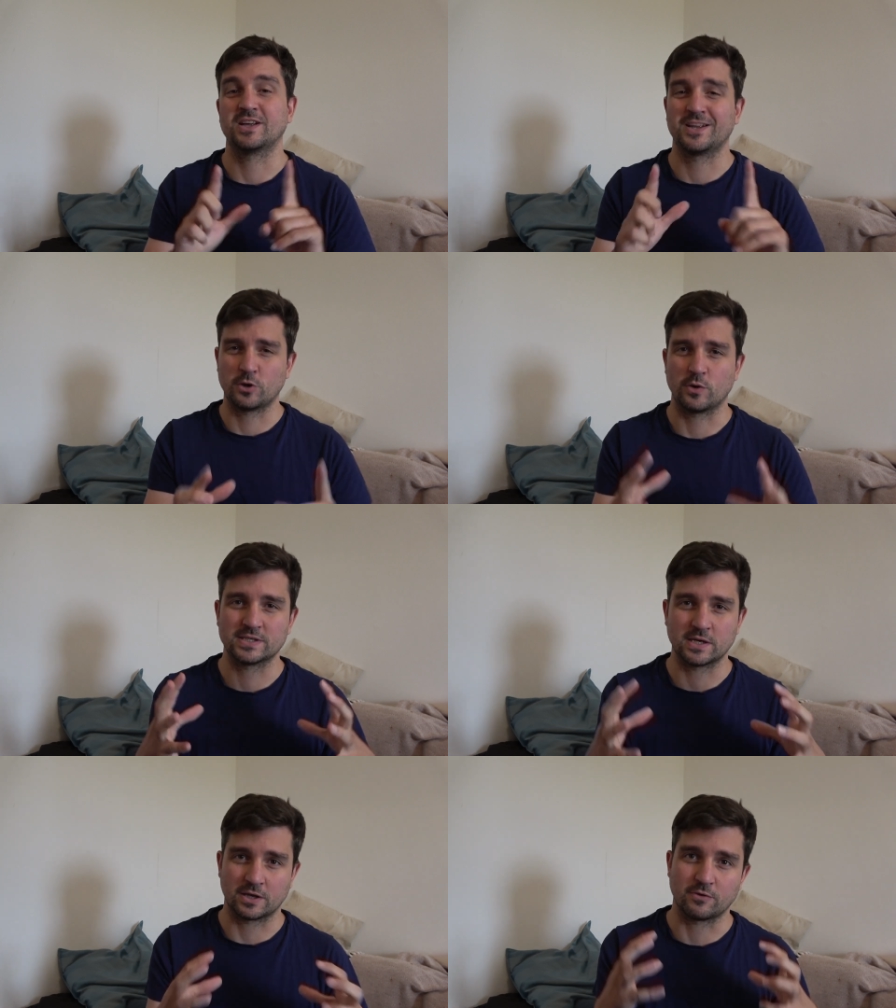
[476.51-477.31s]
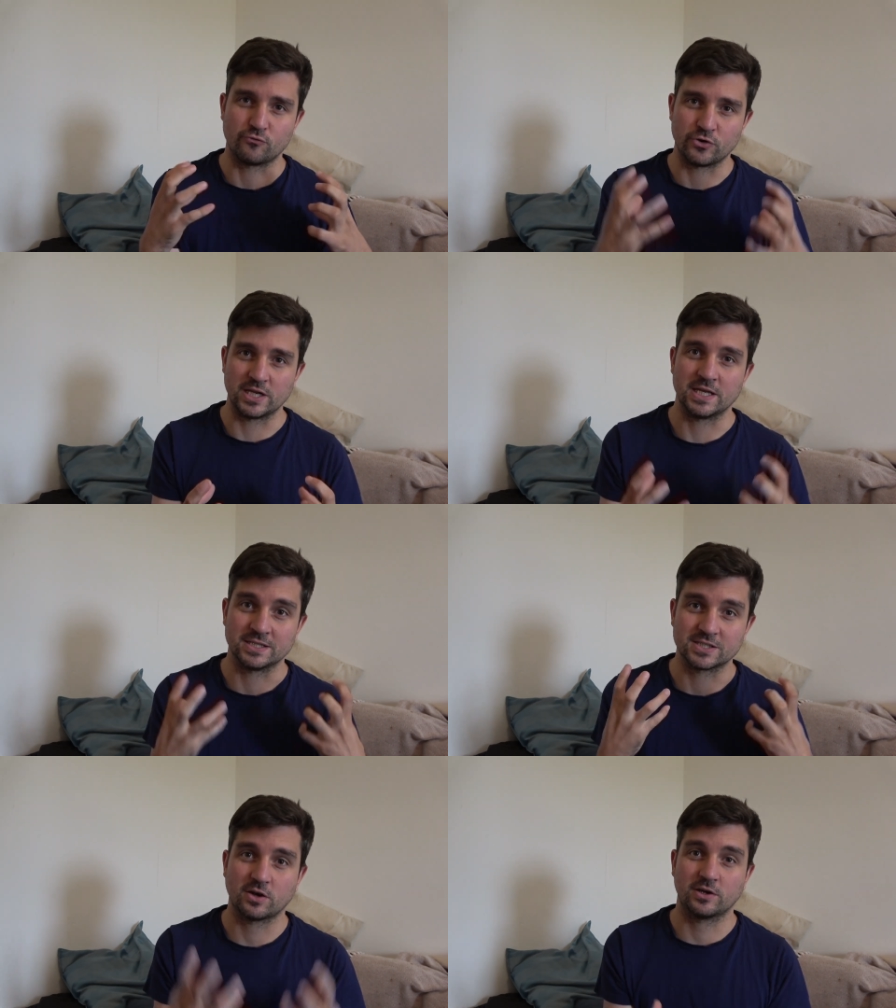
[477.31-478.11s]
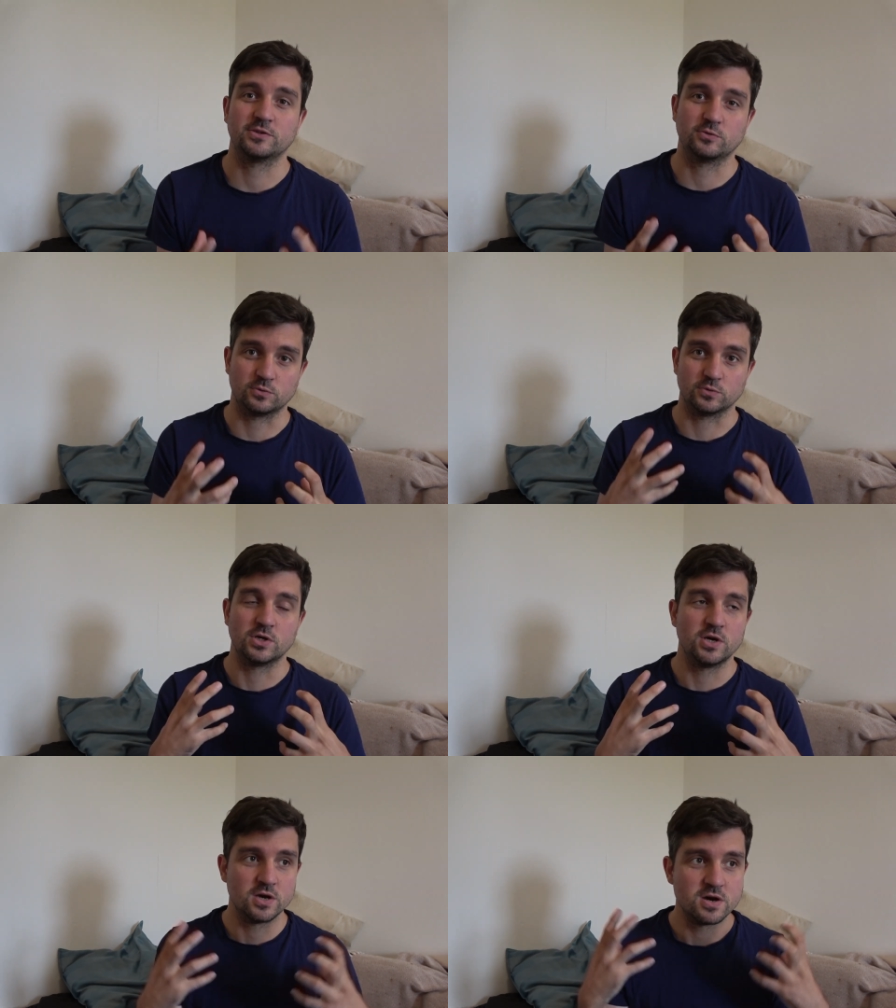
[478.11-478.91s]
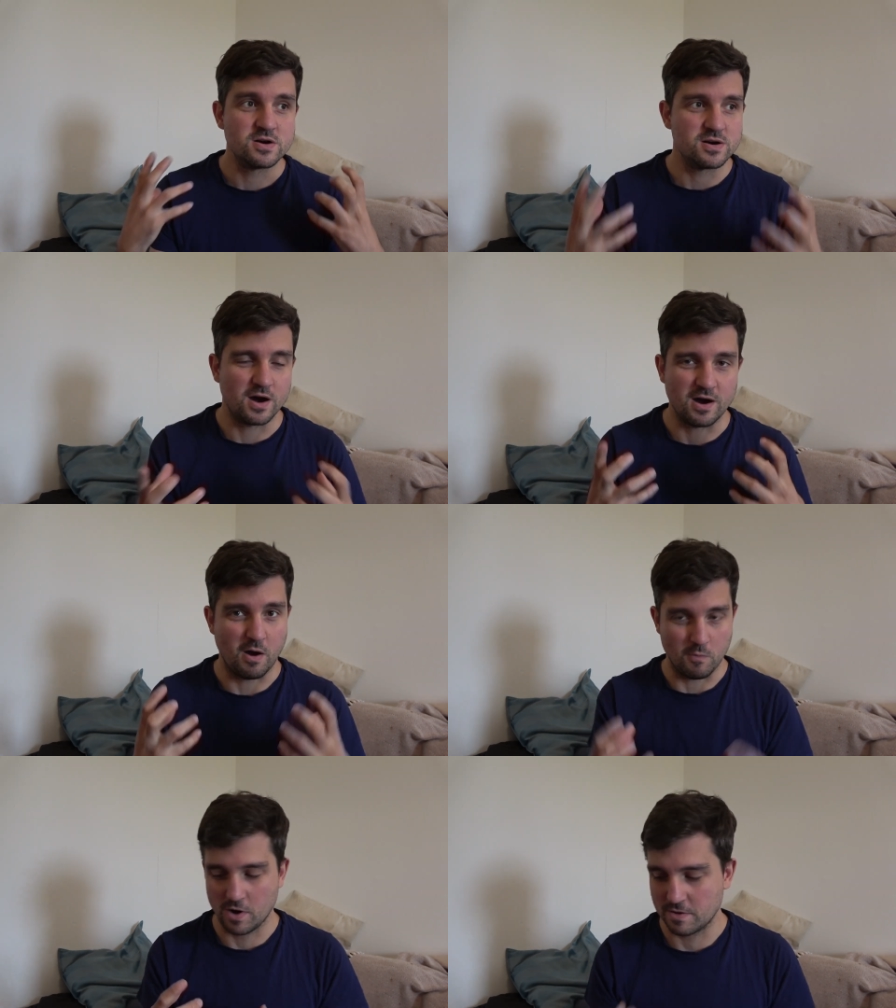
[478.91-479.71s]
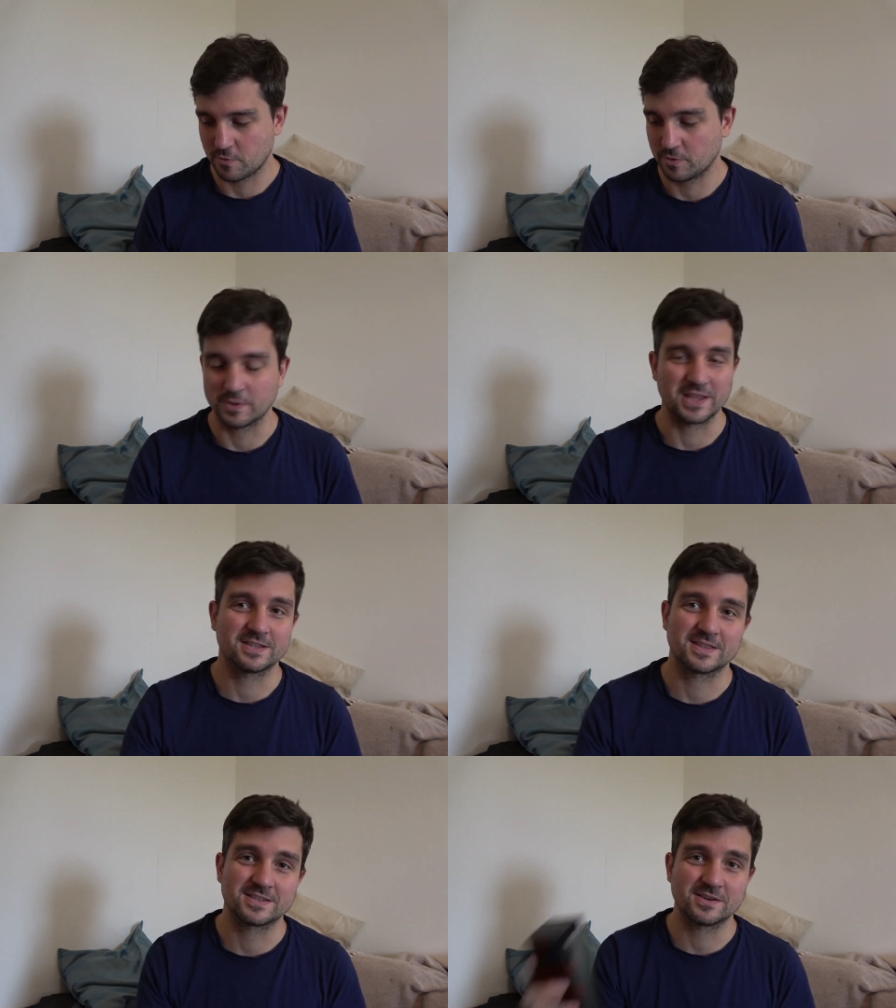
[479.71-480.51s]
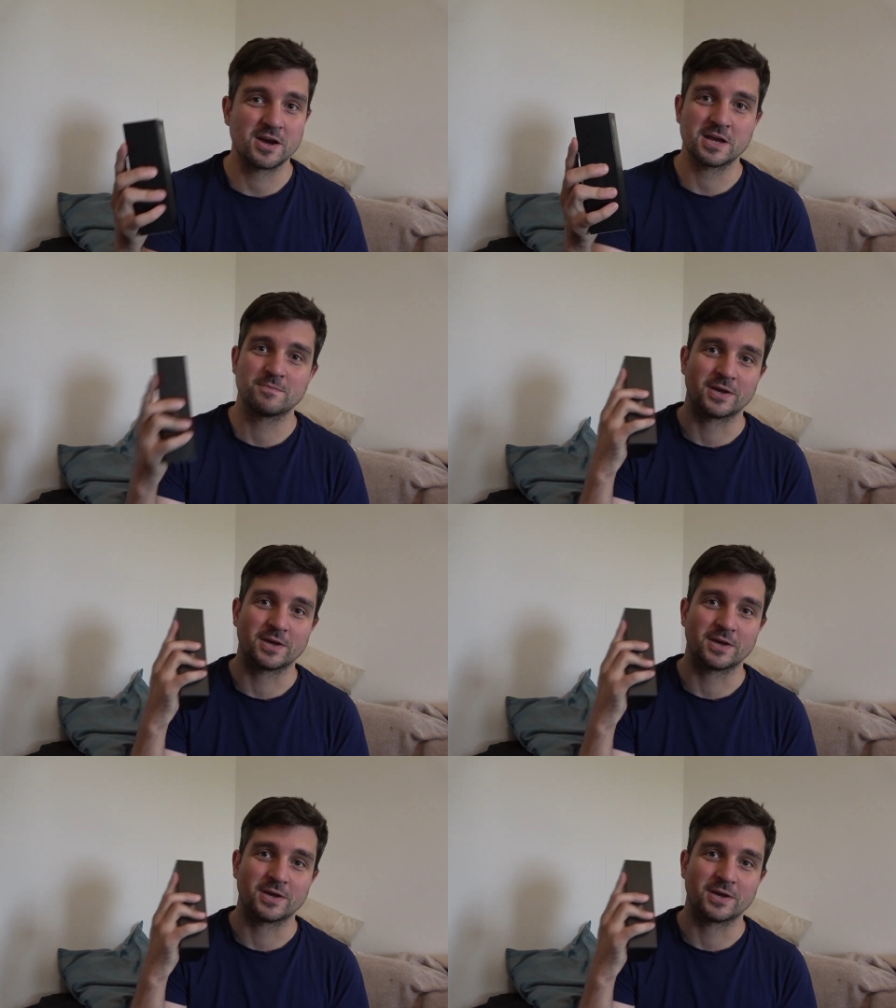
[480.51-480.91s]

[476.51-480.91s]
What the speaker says: I know I sound like a really entitled white boy, but at the time,